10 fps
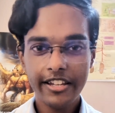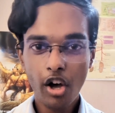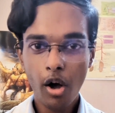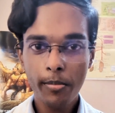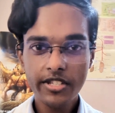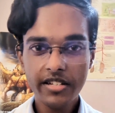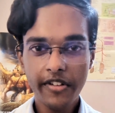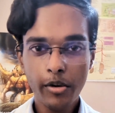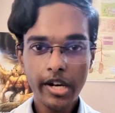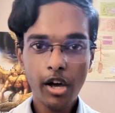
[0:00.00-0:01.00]
And the opposite
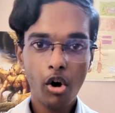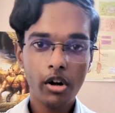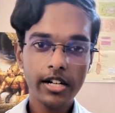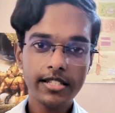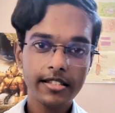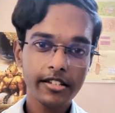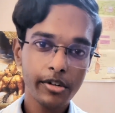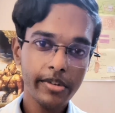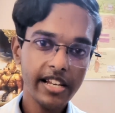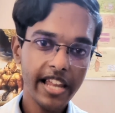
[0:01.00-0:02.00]
phenomena occurs
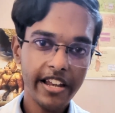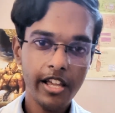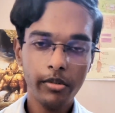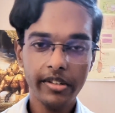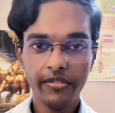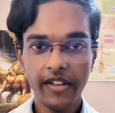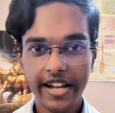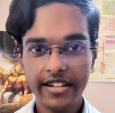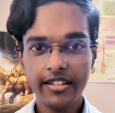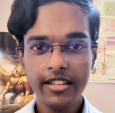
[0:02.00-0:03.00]
during landing of the
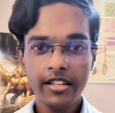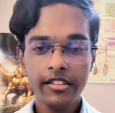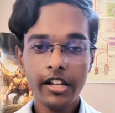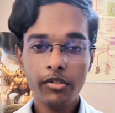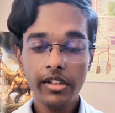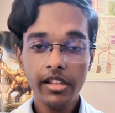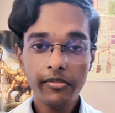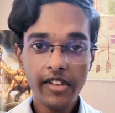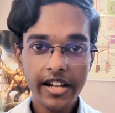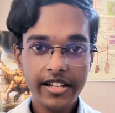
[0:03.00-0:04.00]
flight. That when
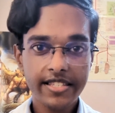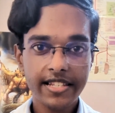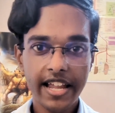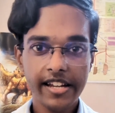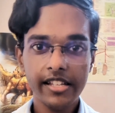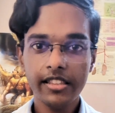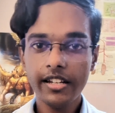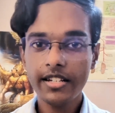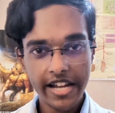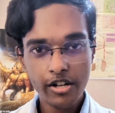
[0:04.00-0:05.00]
the flight is landing,
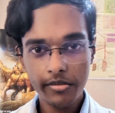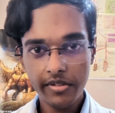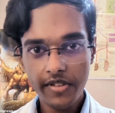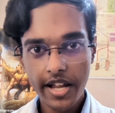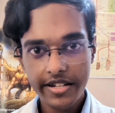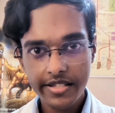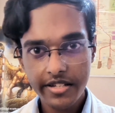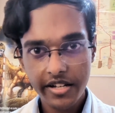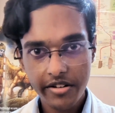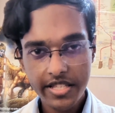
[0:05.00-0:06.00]
the height of the flight
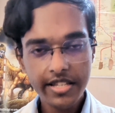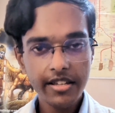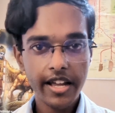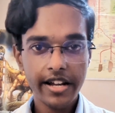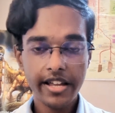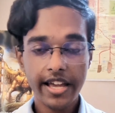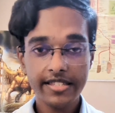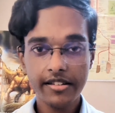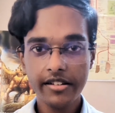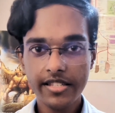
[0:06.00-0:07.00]
is decreasing, and
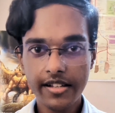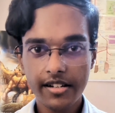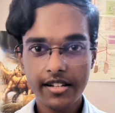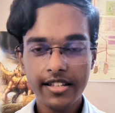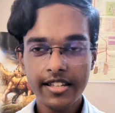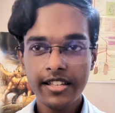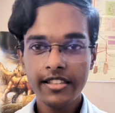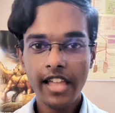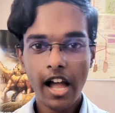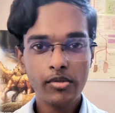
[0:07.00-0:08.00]
as a result,
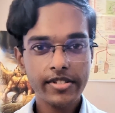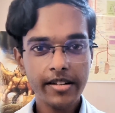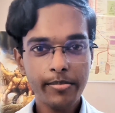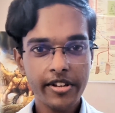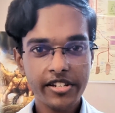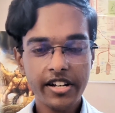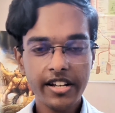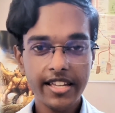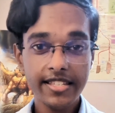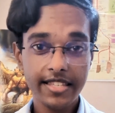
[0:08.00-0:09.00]
the outside
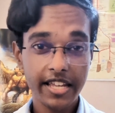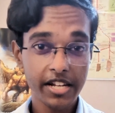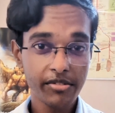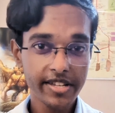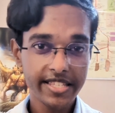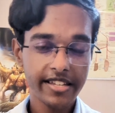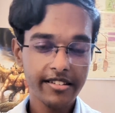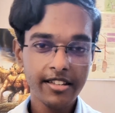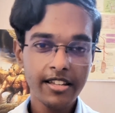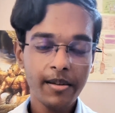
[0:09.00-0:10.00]
pressure is
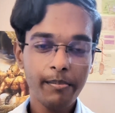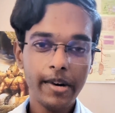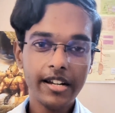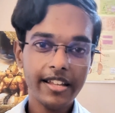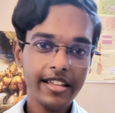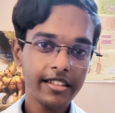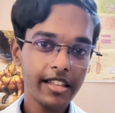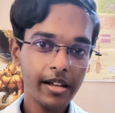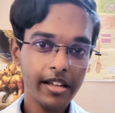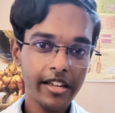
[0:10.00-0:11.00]
increasing, but
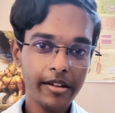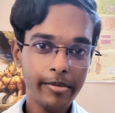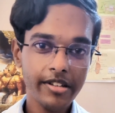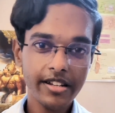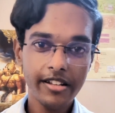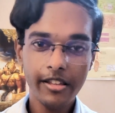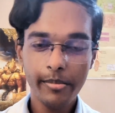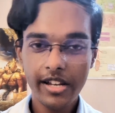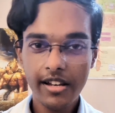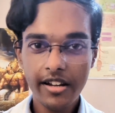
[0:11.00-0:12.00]
the air pressure in
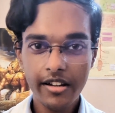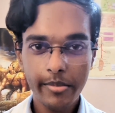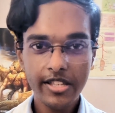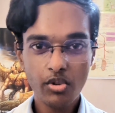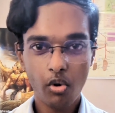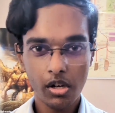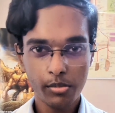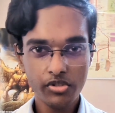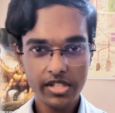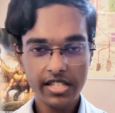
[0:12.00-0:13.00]
the middle ear remains
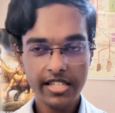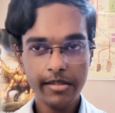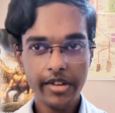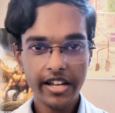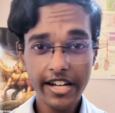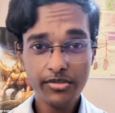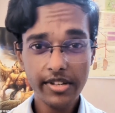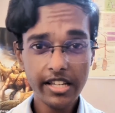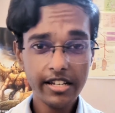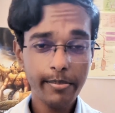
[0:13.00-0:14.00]
almost the same. That's
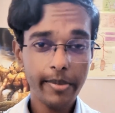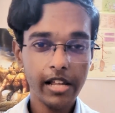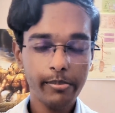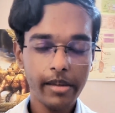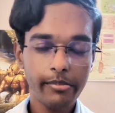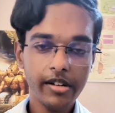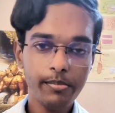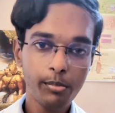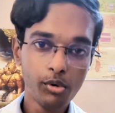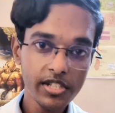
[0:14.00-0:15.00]
why the tympanic
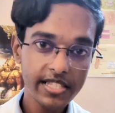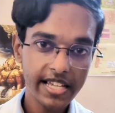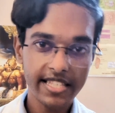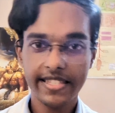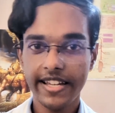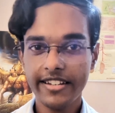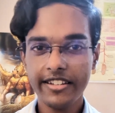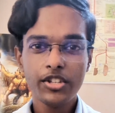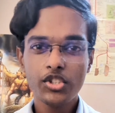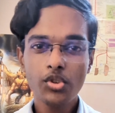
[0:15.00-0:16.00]
membrane pulls inside.
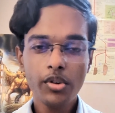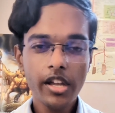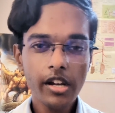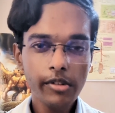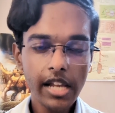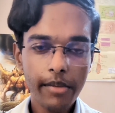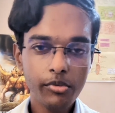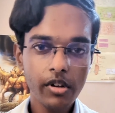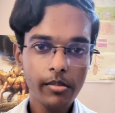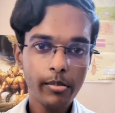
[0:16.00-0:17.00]
So here you will
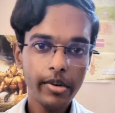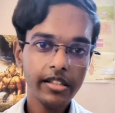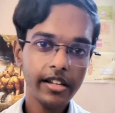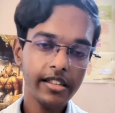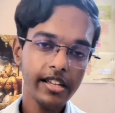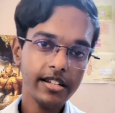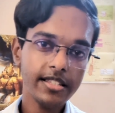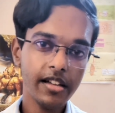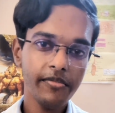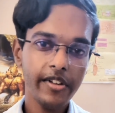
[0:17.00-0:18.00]
have to remember that
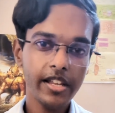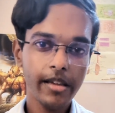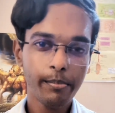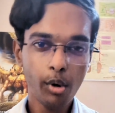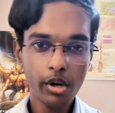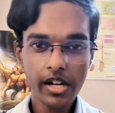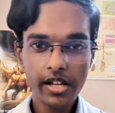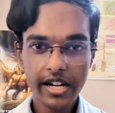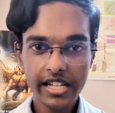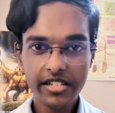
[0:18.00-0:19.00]
there's a very
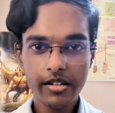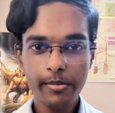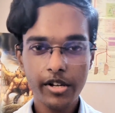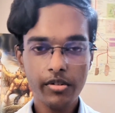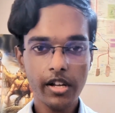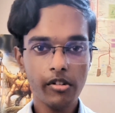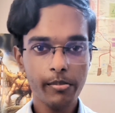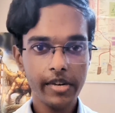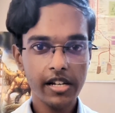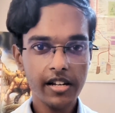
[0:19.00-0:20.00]
important connection between
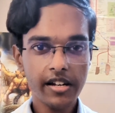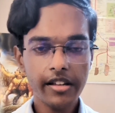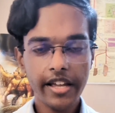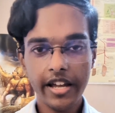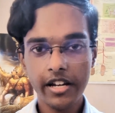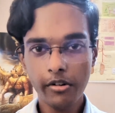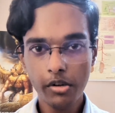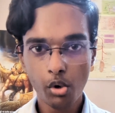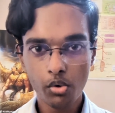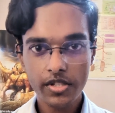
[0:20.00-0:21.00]
our middle ear and
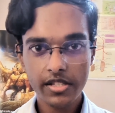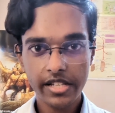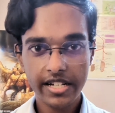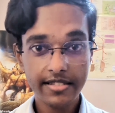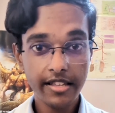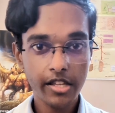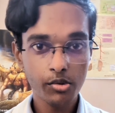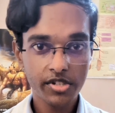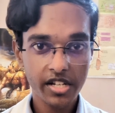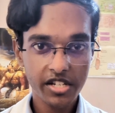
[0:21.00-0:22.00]
our nose. That's the
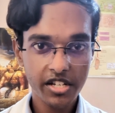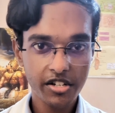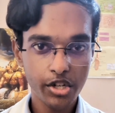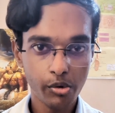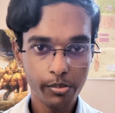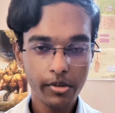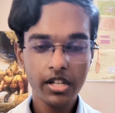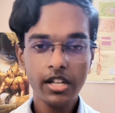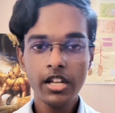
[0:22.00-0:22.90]
eustachian tube.